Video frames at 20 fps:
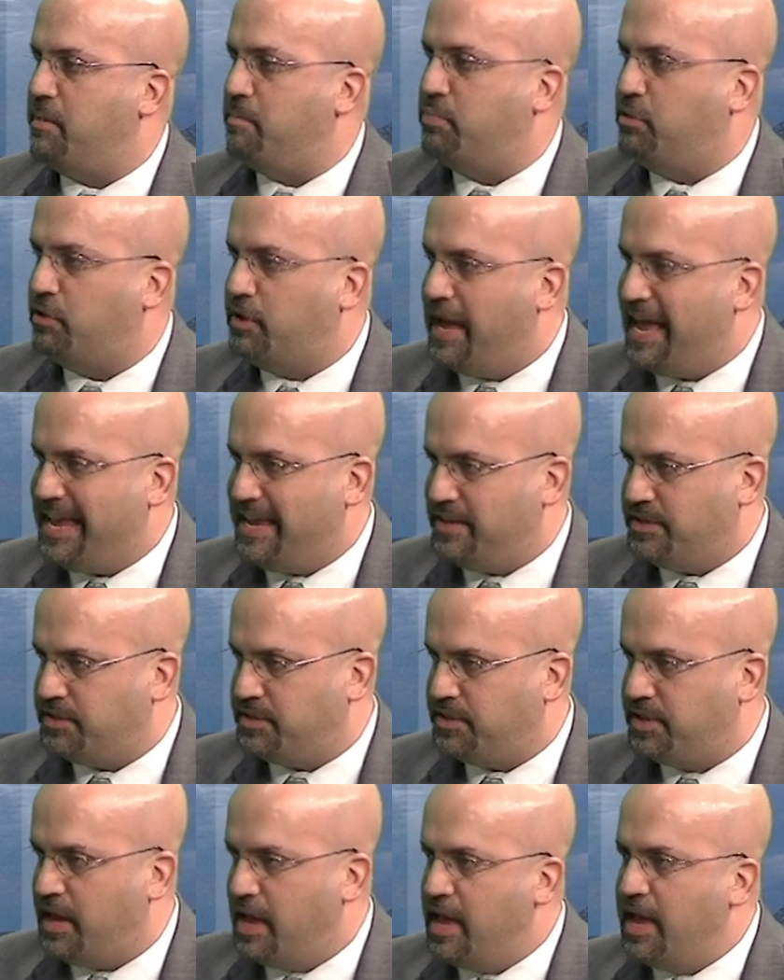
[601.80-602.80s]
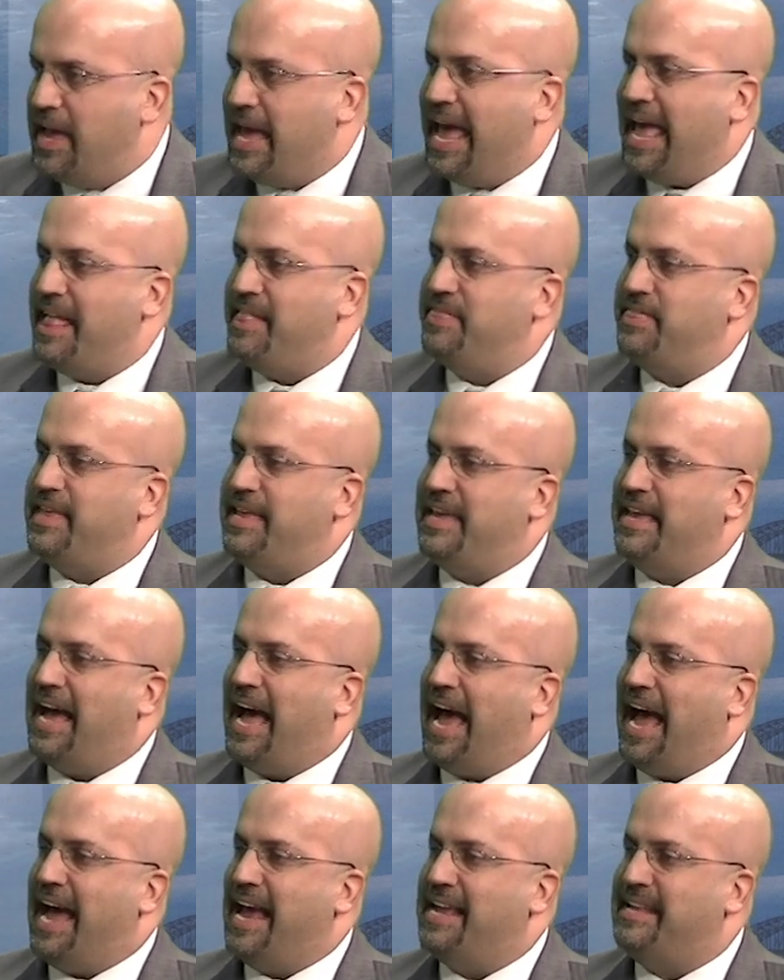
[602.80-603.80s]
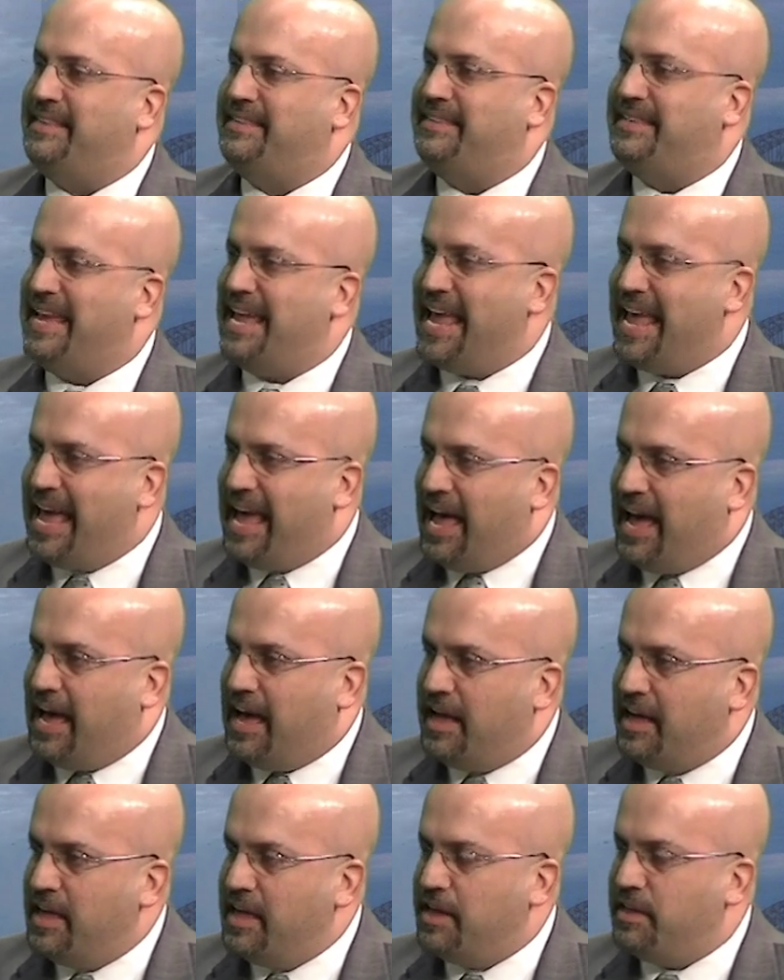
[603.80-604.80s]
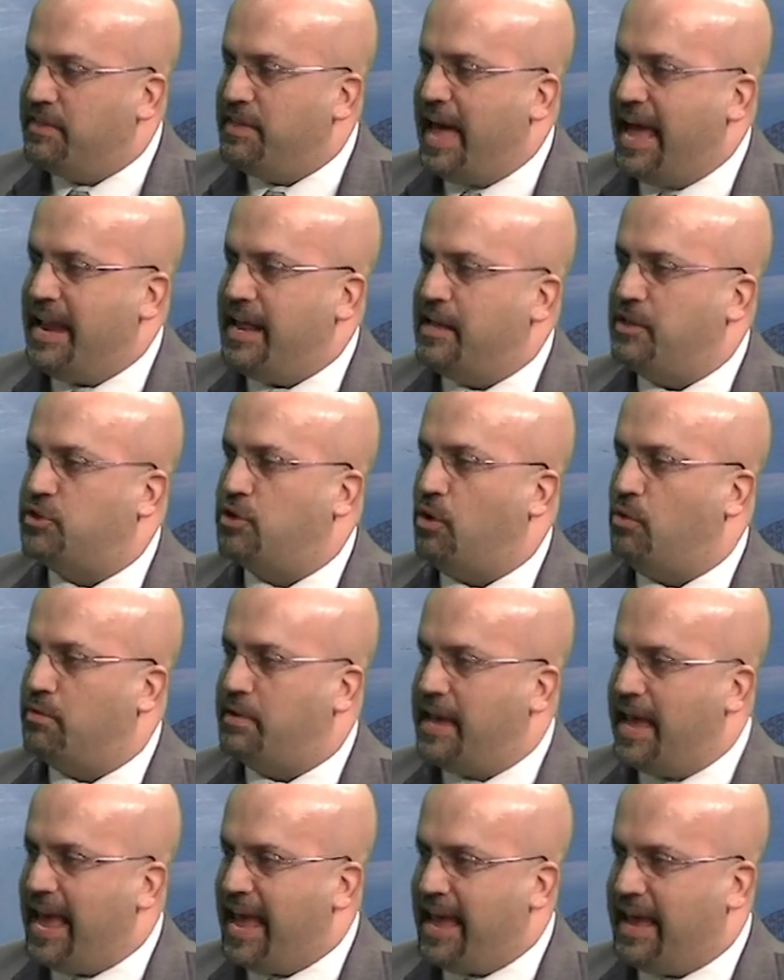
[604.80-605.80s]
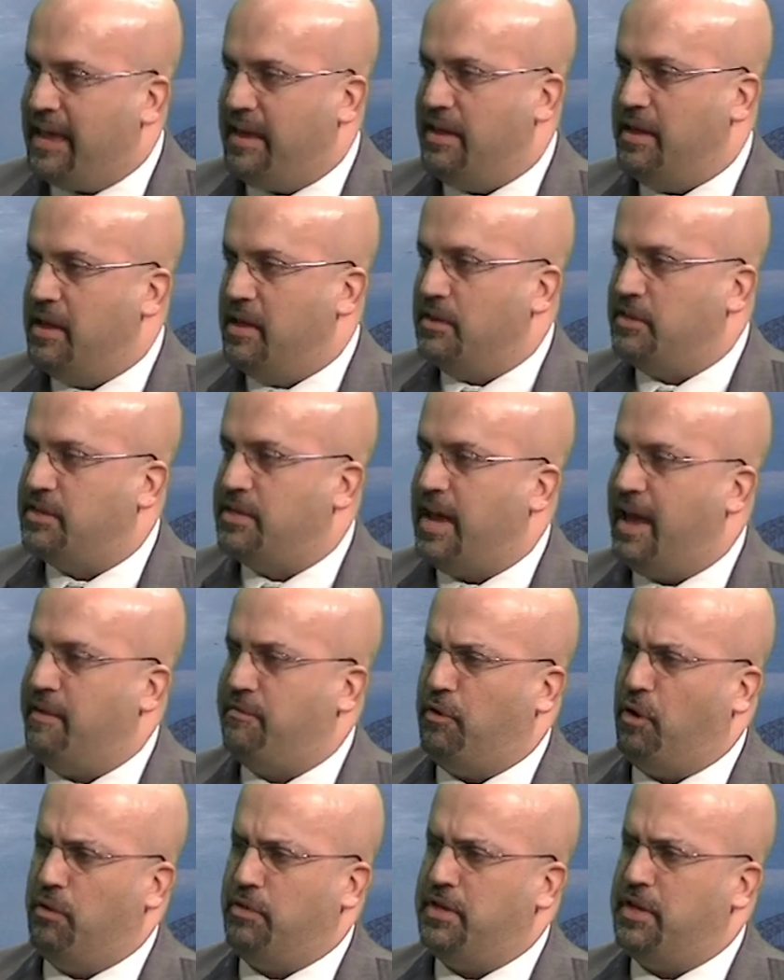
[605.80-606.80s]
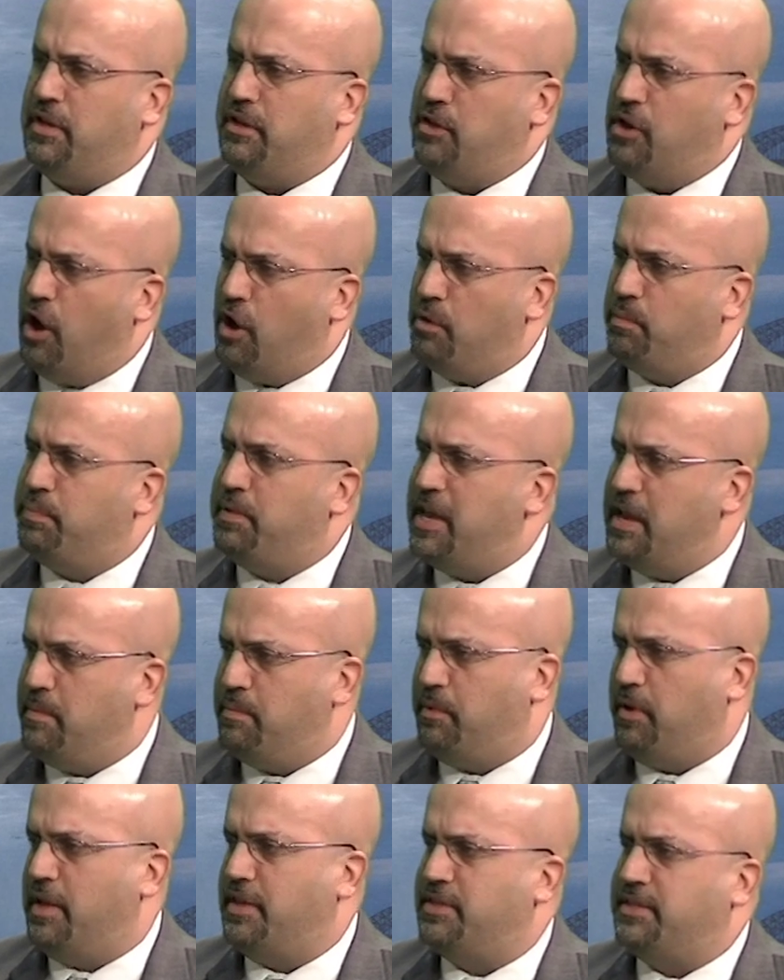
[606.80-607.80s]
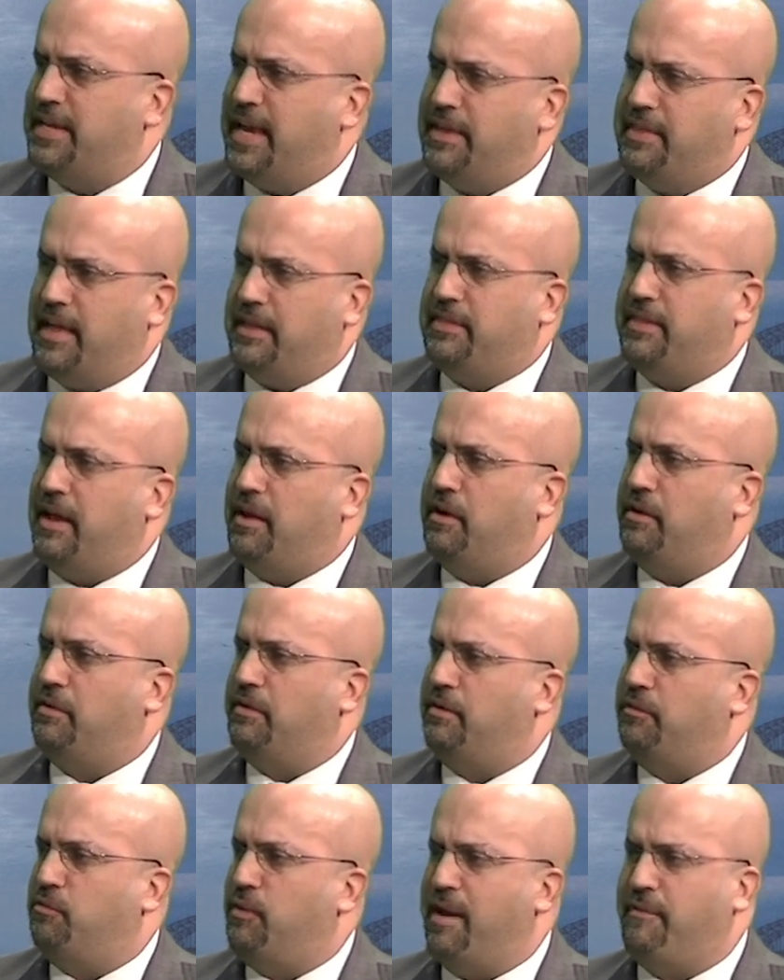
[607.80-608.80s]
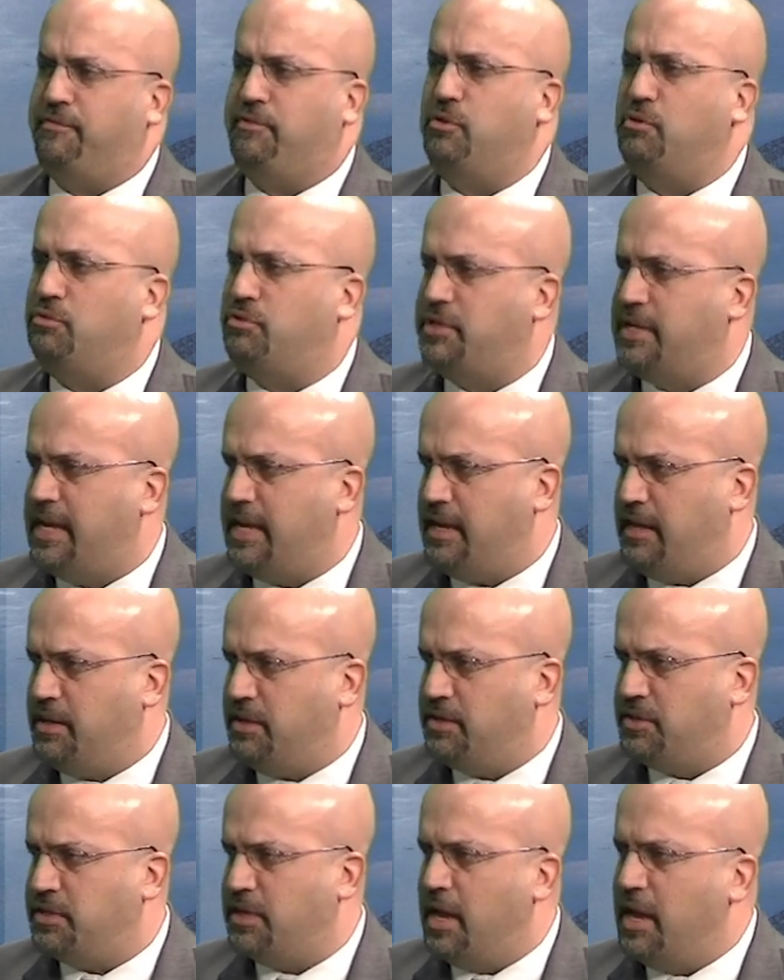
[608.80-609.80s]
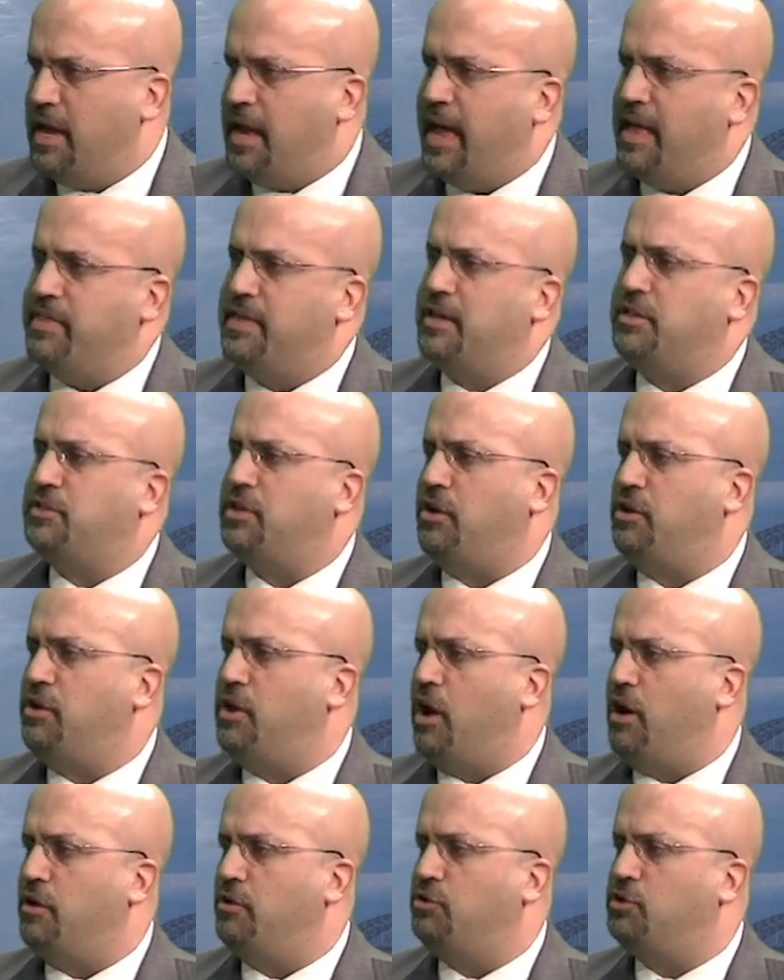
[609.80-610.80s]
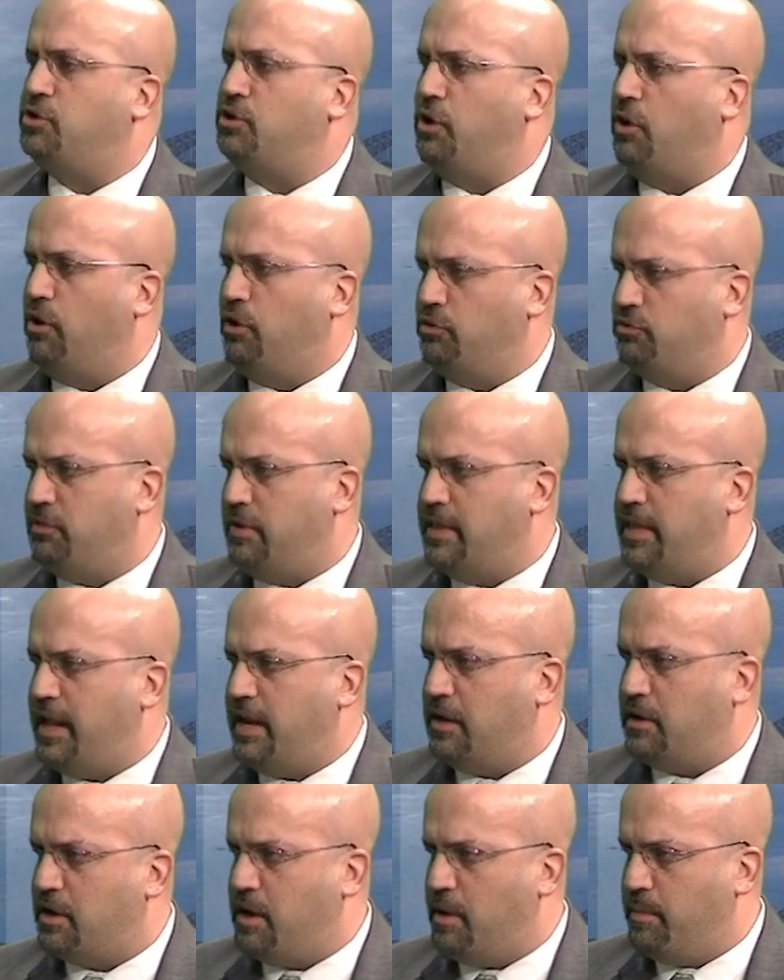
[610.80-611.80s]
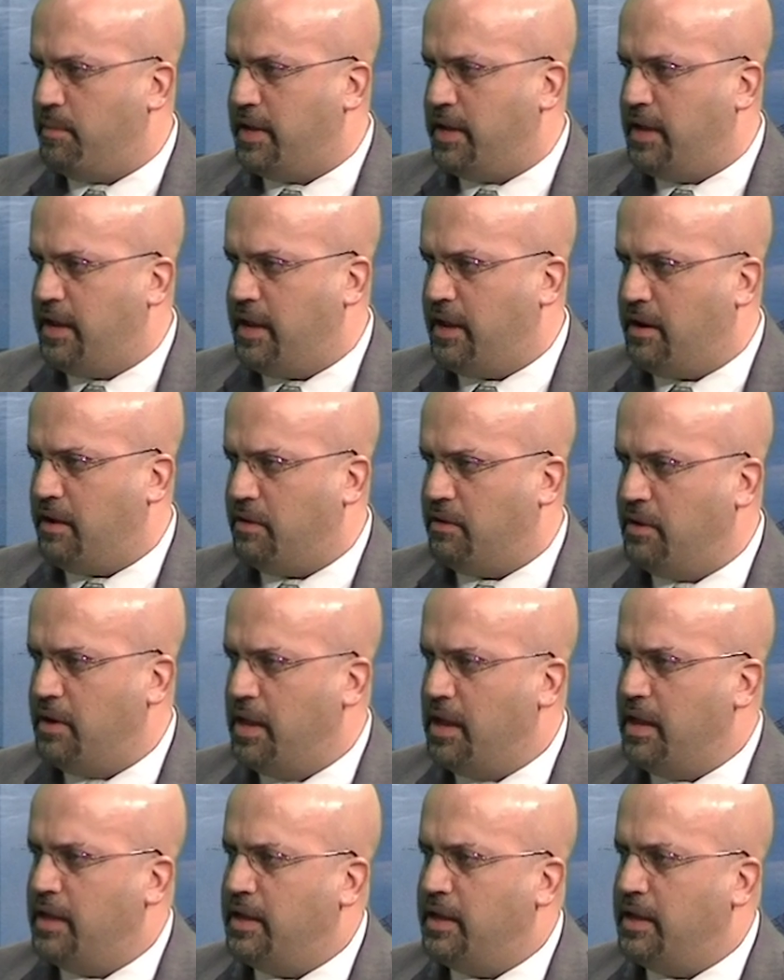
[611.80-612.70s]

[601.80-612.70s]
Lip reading: placed. And the idea that it's okay to have the young people and say that they're refugees and these are young children that are coming here